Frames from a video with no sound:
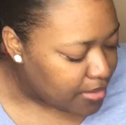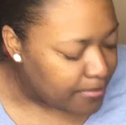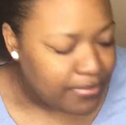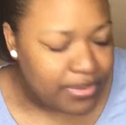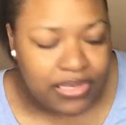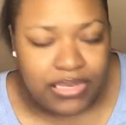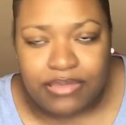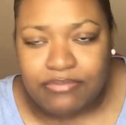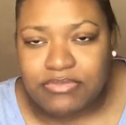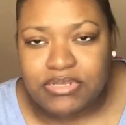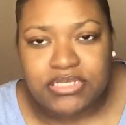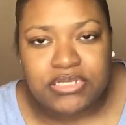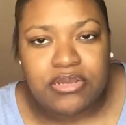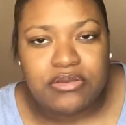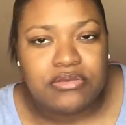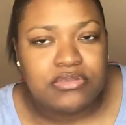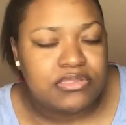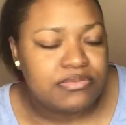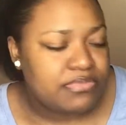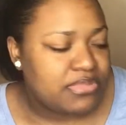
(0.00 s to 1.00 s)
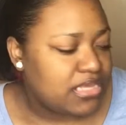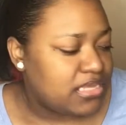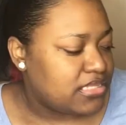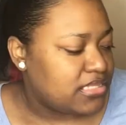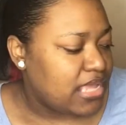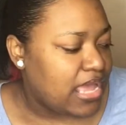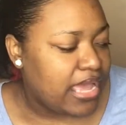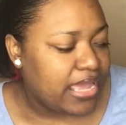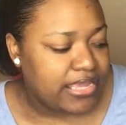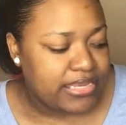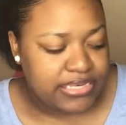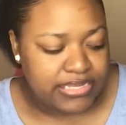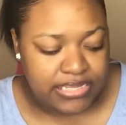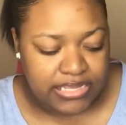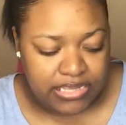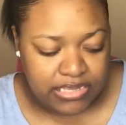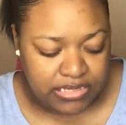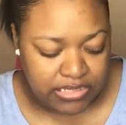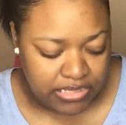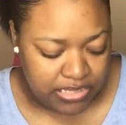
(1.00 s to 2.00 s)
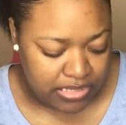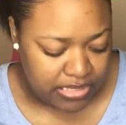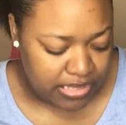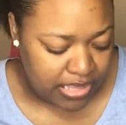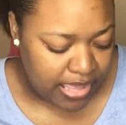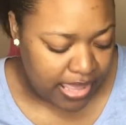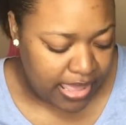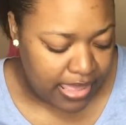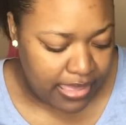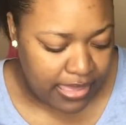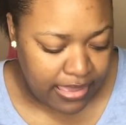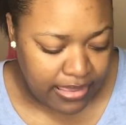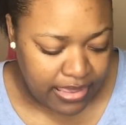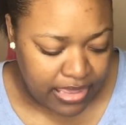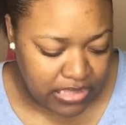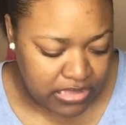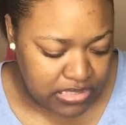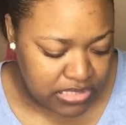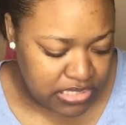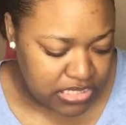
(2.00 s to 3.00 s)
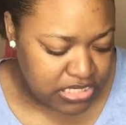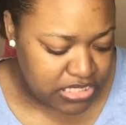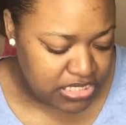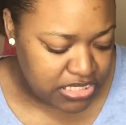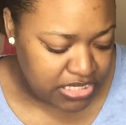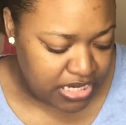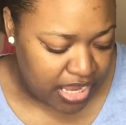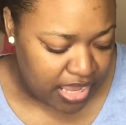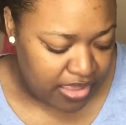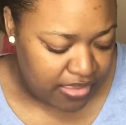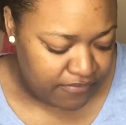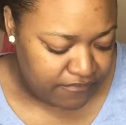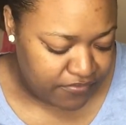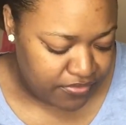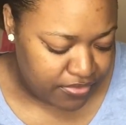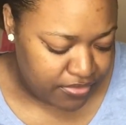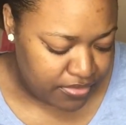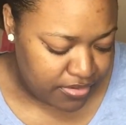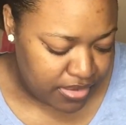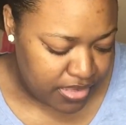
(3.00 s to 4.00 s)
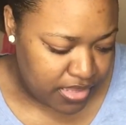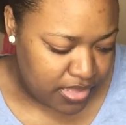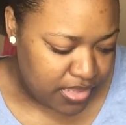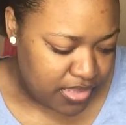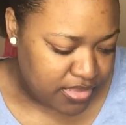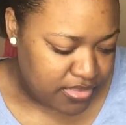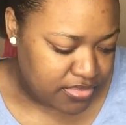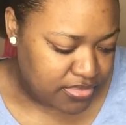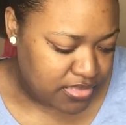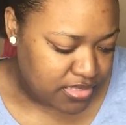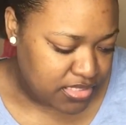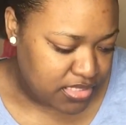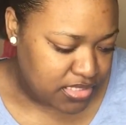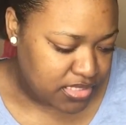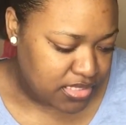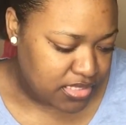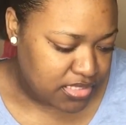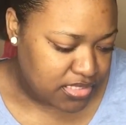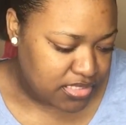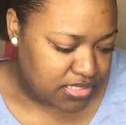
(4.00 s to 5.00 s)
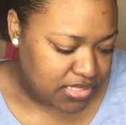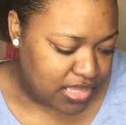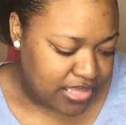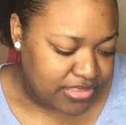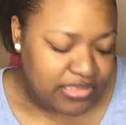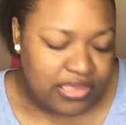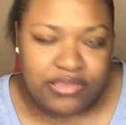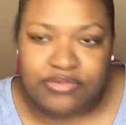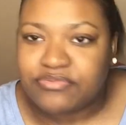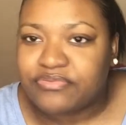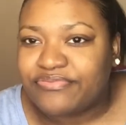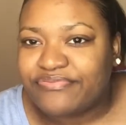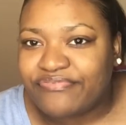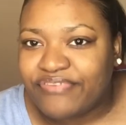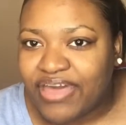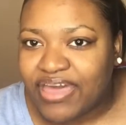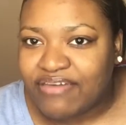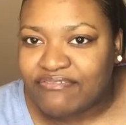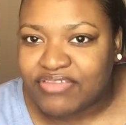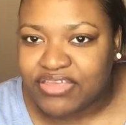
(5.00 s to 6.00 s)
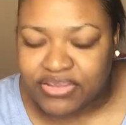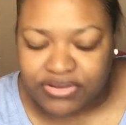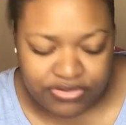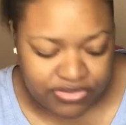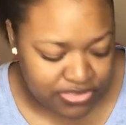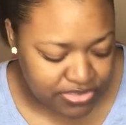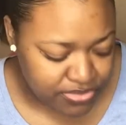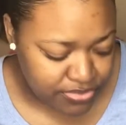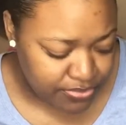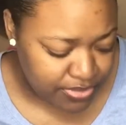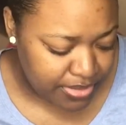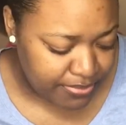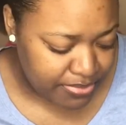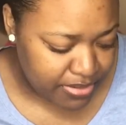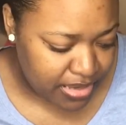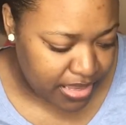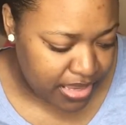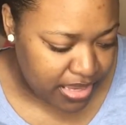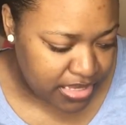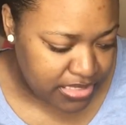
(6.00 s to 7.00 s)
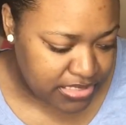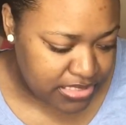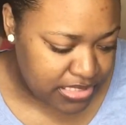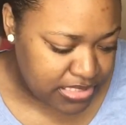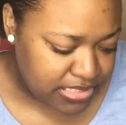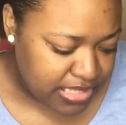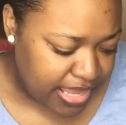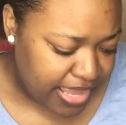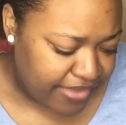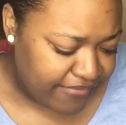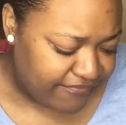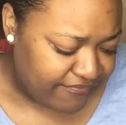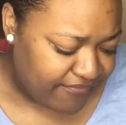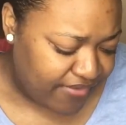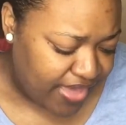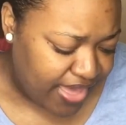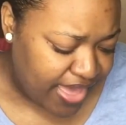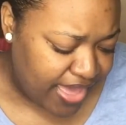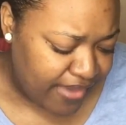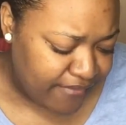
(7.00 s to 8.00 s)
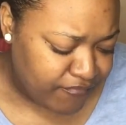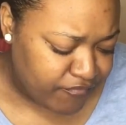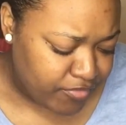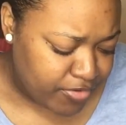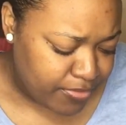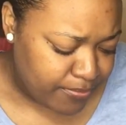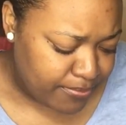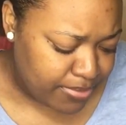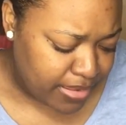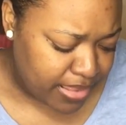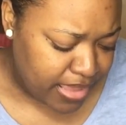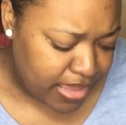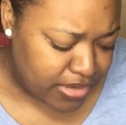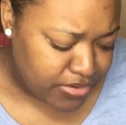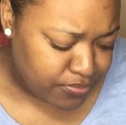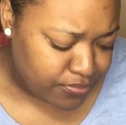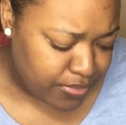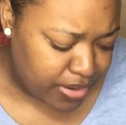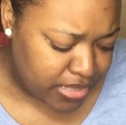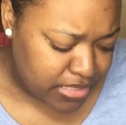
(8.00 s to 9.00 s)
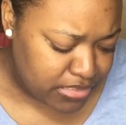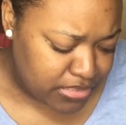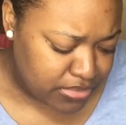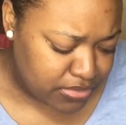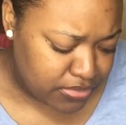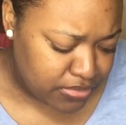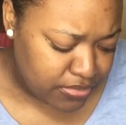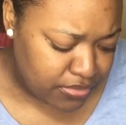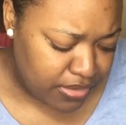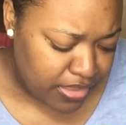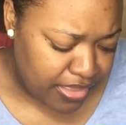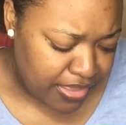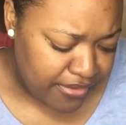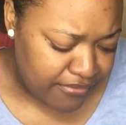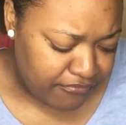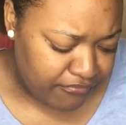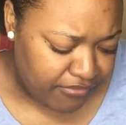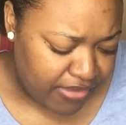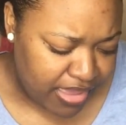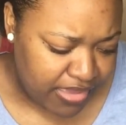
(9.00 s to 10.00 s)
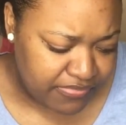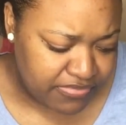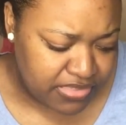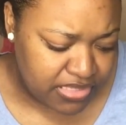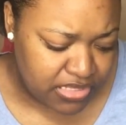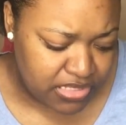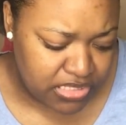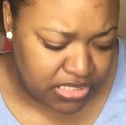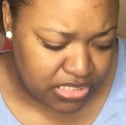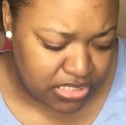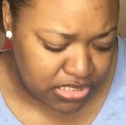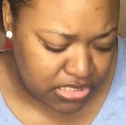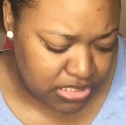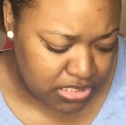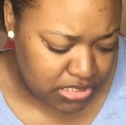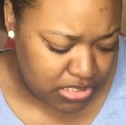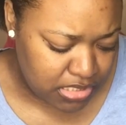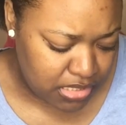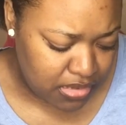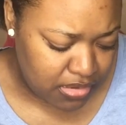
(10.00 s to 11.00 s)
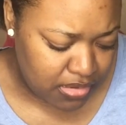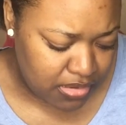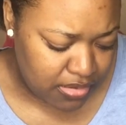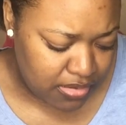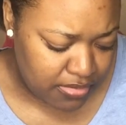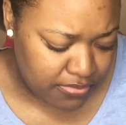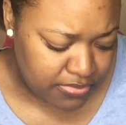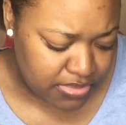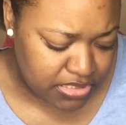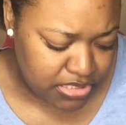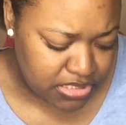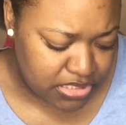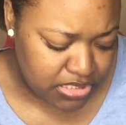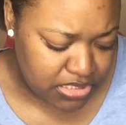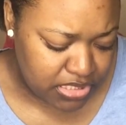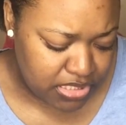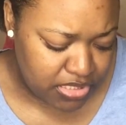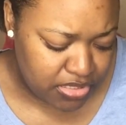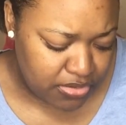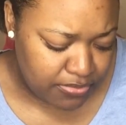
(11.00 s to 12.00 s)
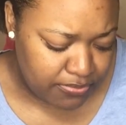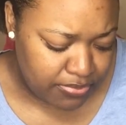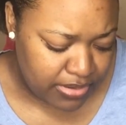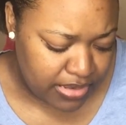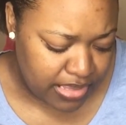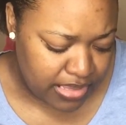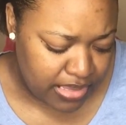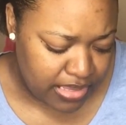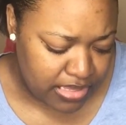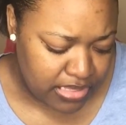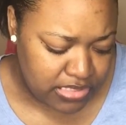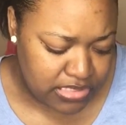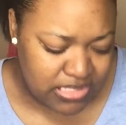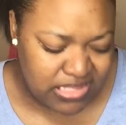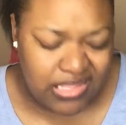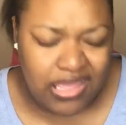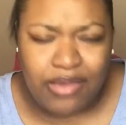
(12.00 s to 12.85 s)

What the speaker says: But let me show you some things I did get. I got this shaver. This is, I thought it was five in here. It's three blades. It's a five blade razor, five stainless steel blade.